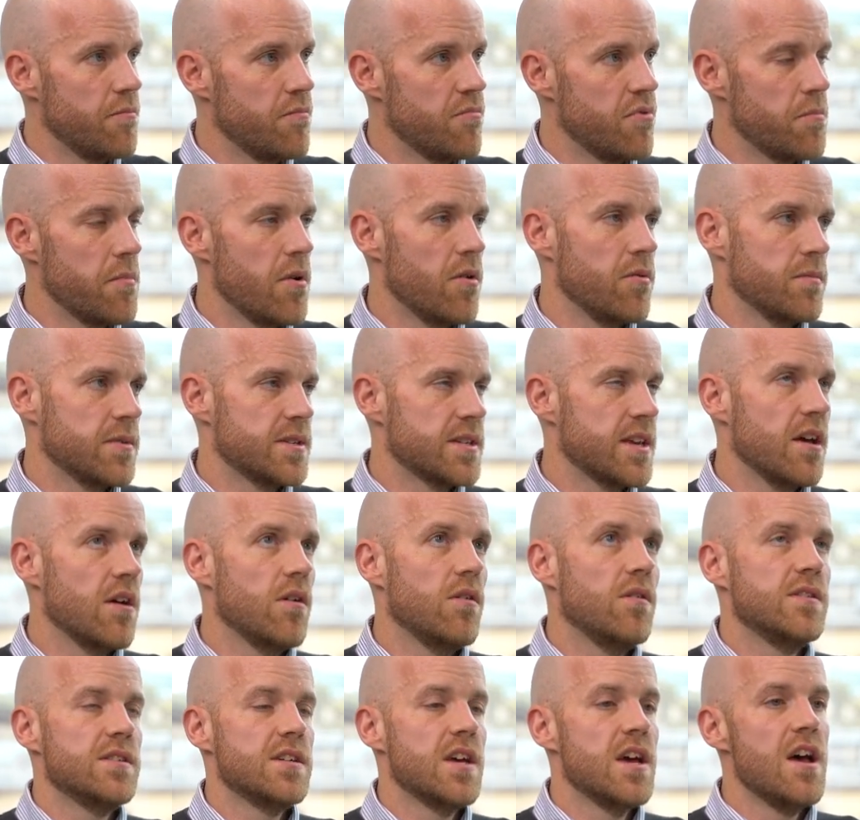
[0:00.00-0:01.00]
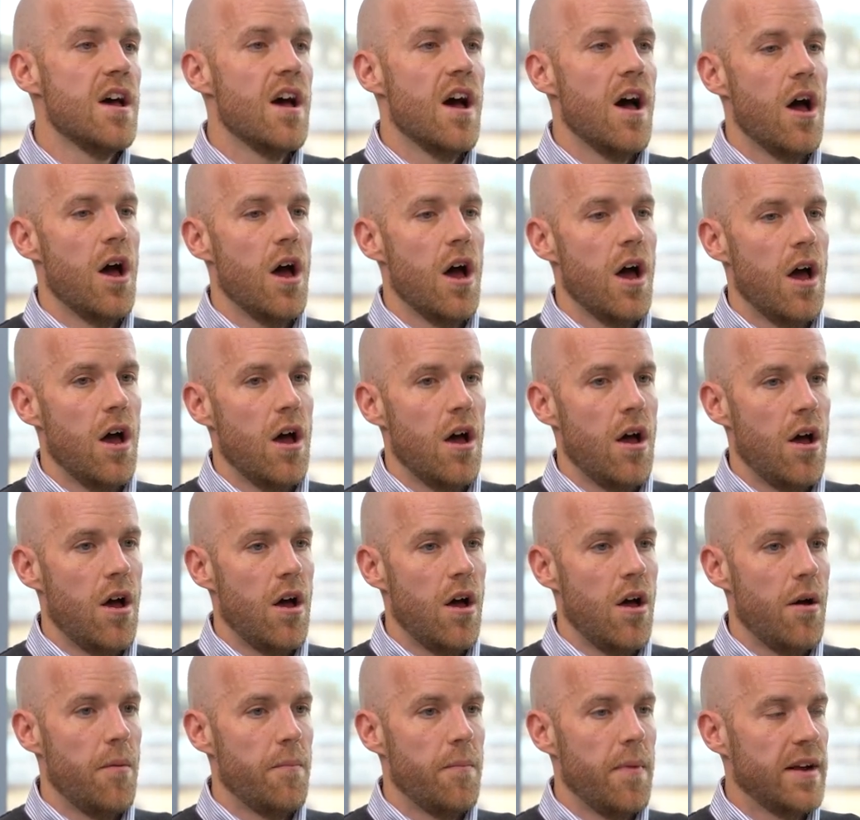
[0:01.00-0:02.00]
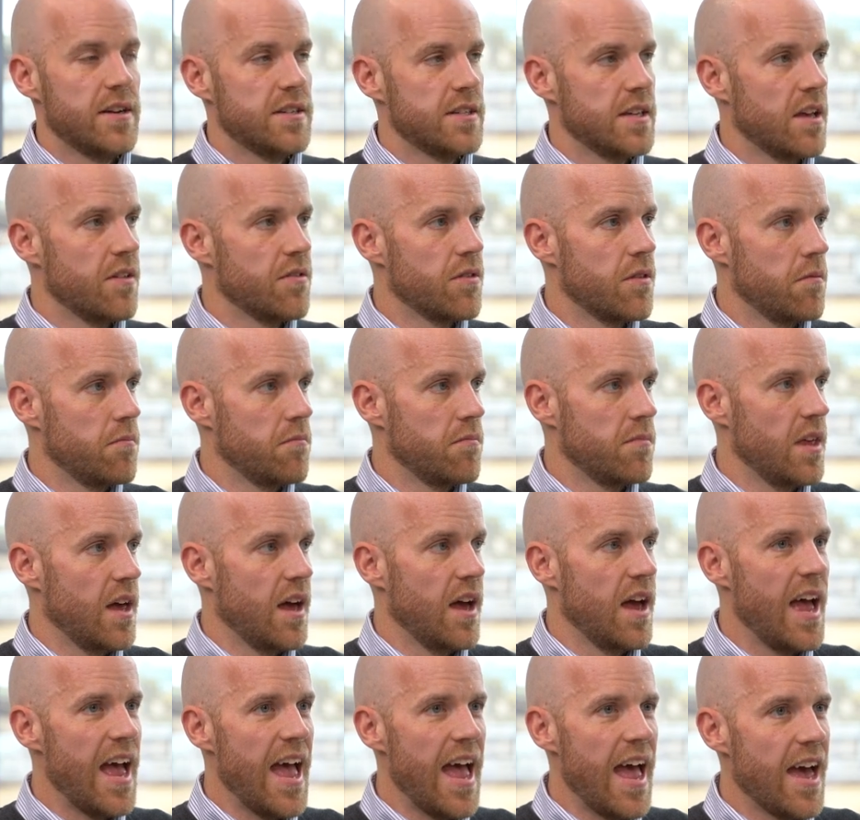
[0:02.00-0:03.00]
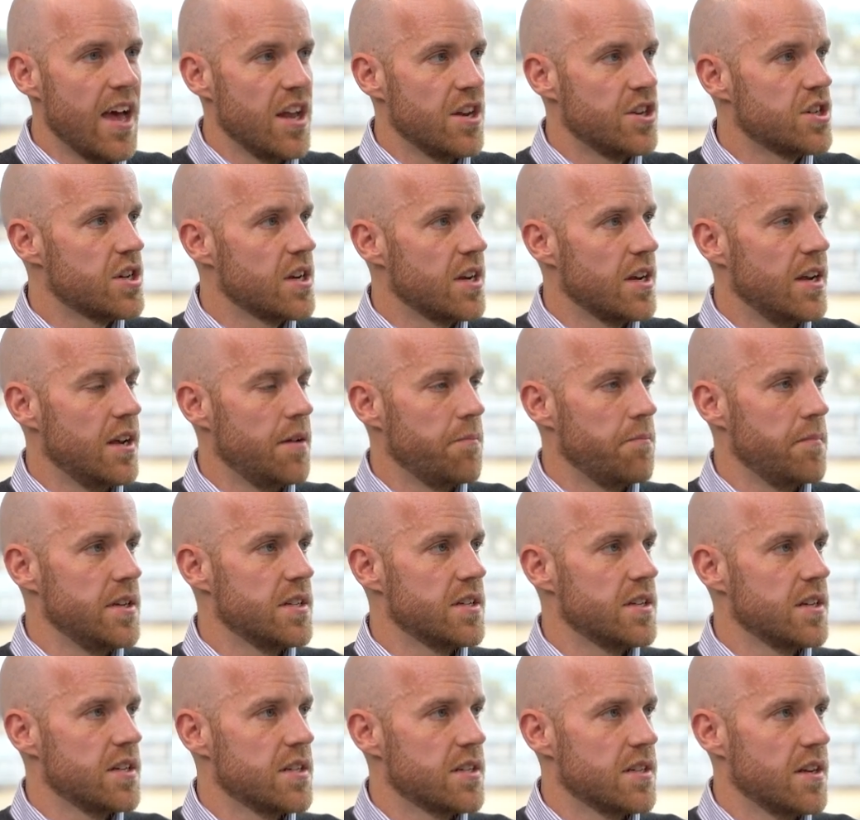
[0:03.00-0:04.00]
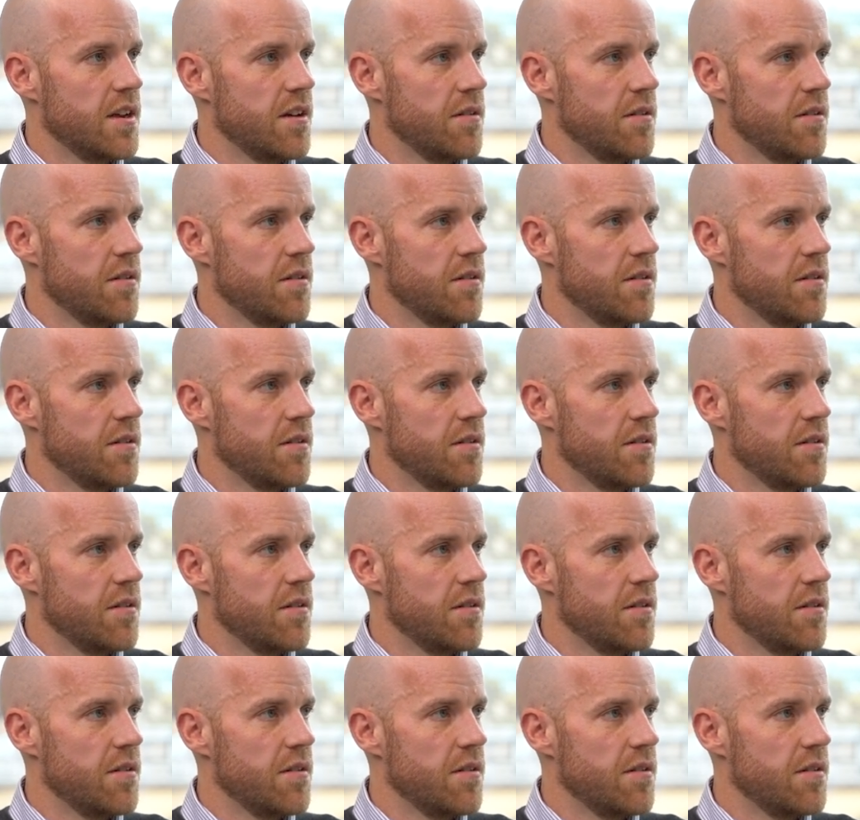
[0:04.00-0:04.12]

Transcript: promote themselves and to give them that edge in business.